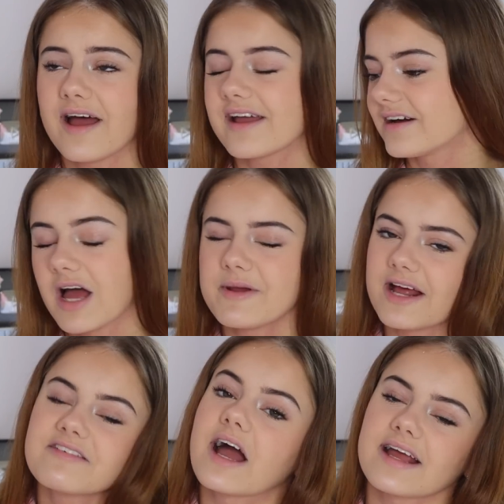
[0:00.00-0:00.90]
Like, I mean,
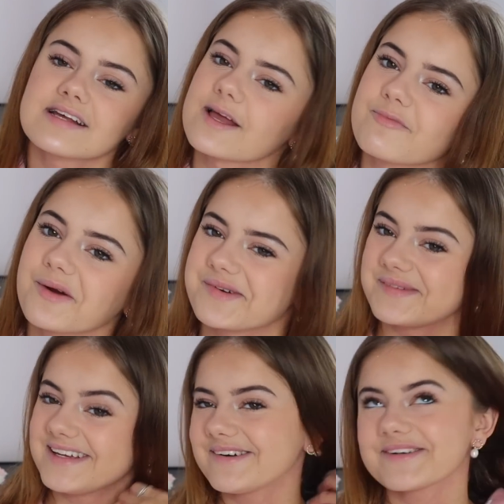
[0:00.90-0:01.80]
I guess I
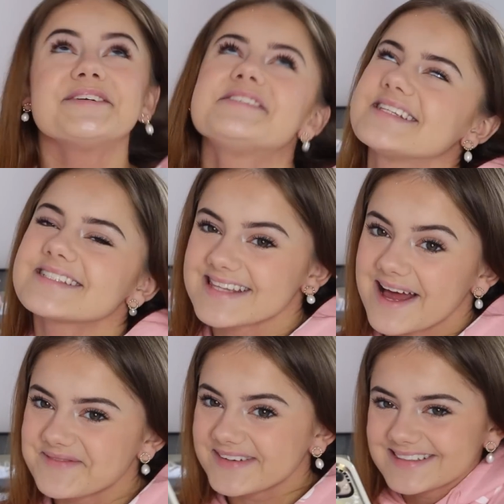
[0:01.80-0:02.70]
probably grew since
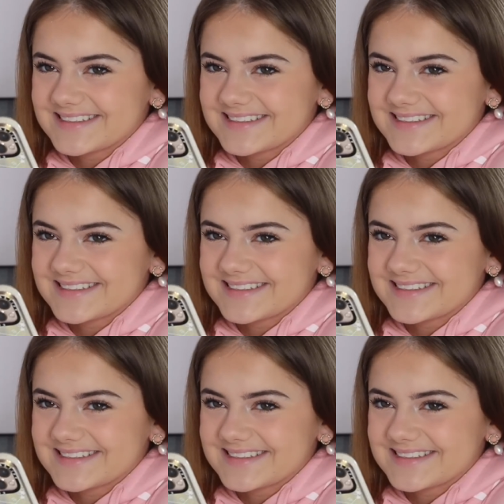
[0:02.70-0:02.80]
then, but